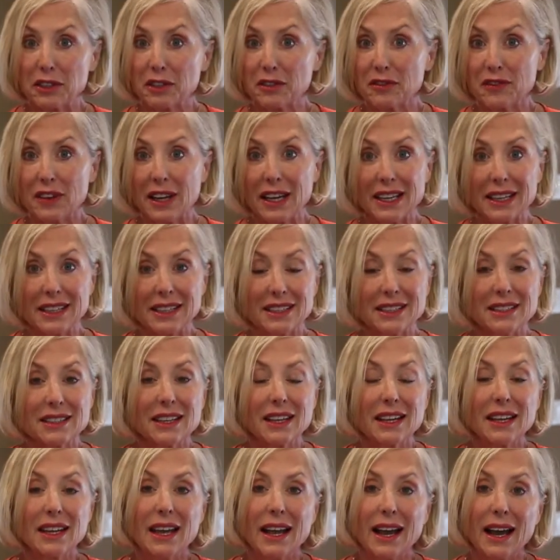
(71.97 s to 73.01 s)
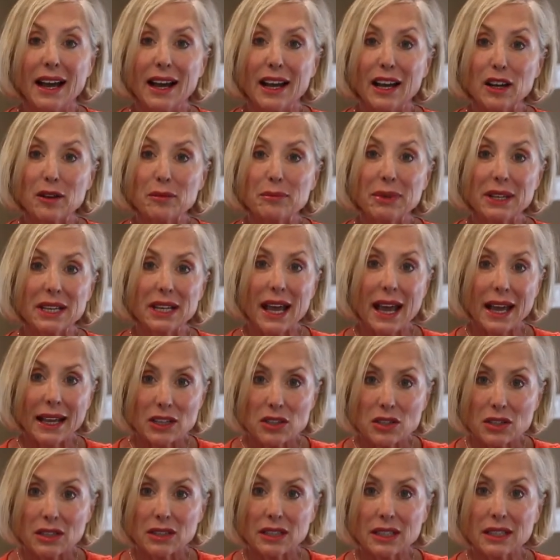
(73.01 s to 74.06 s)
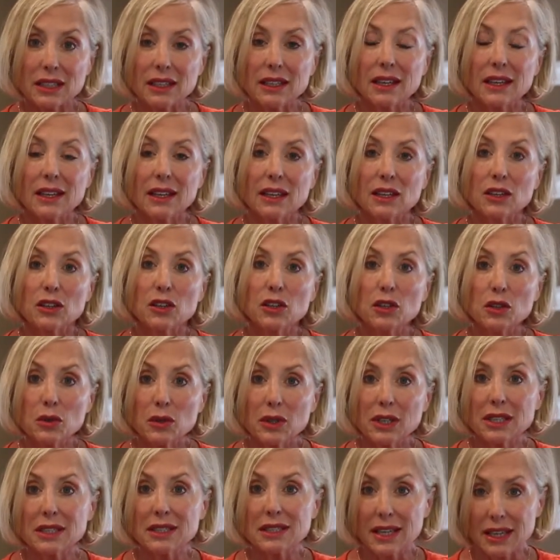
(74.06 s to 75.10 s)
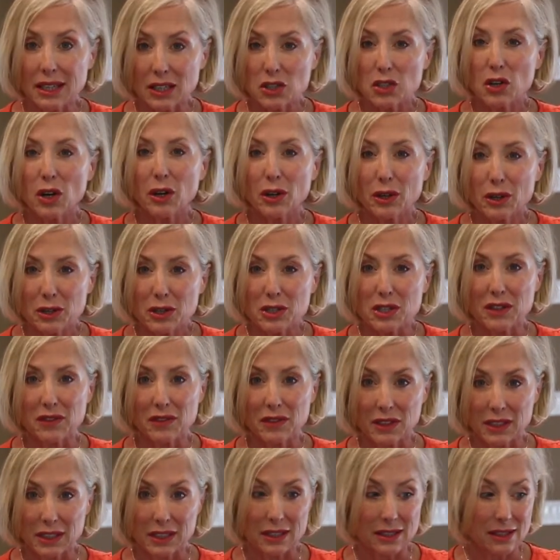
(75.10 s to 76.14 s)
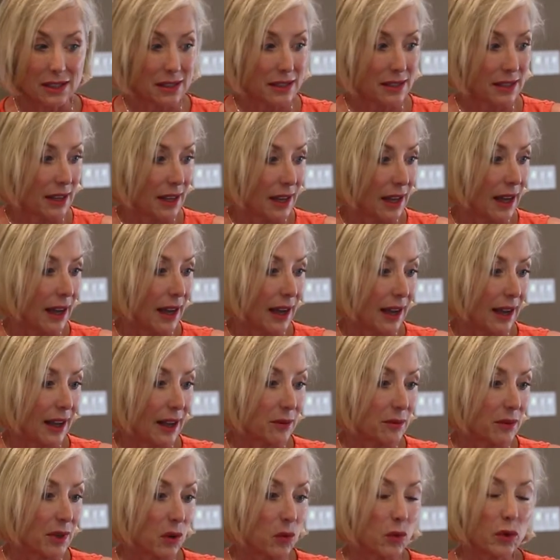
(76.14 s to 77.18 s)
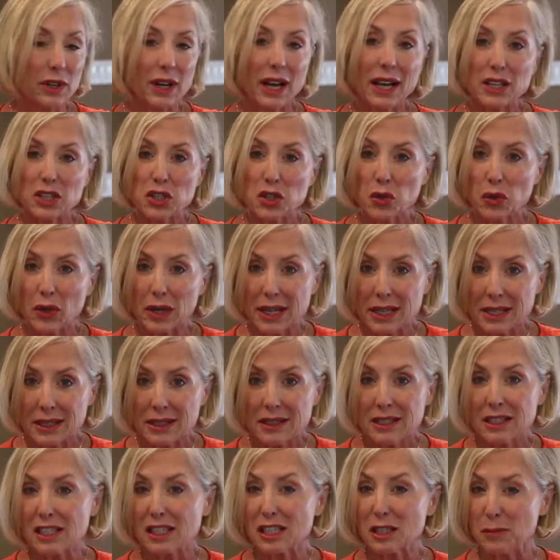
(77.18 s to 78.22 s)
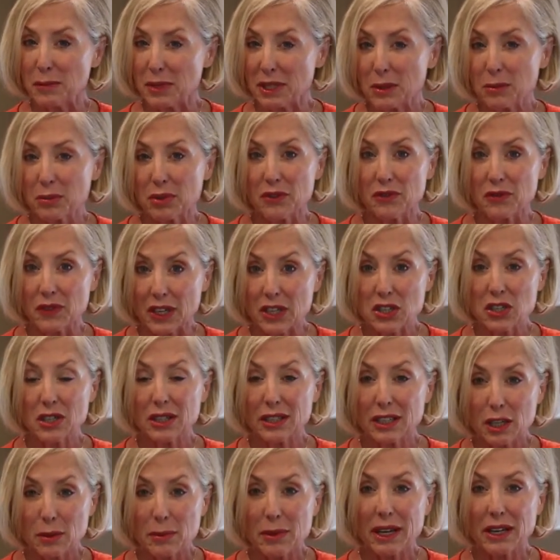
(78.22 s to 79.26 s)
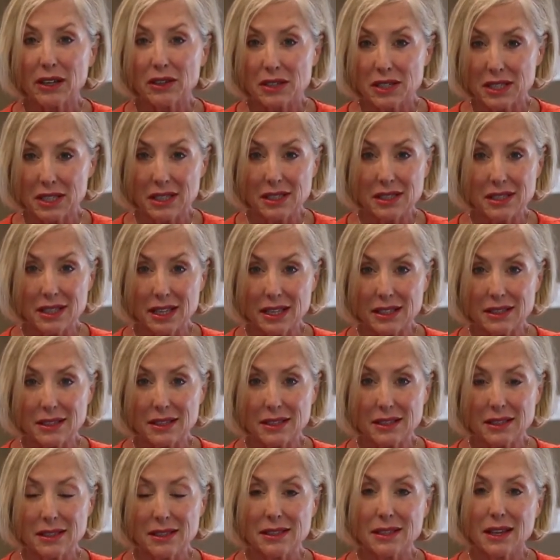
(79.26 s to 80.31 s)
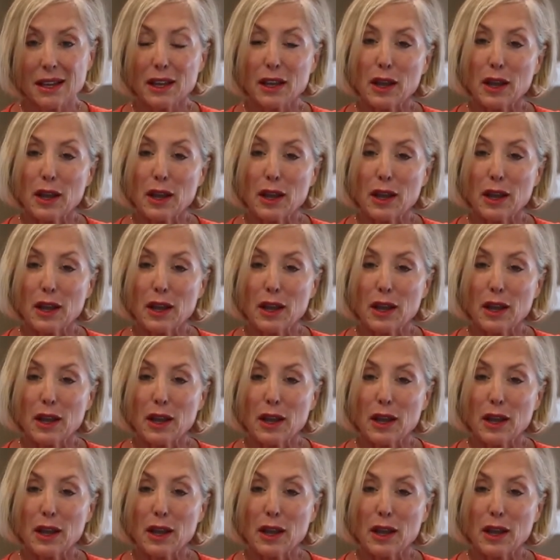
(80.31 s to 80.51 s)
or fight. But actually, you can take charge of this. We're not trained to speak professionally about our successes,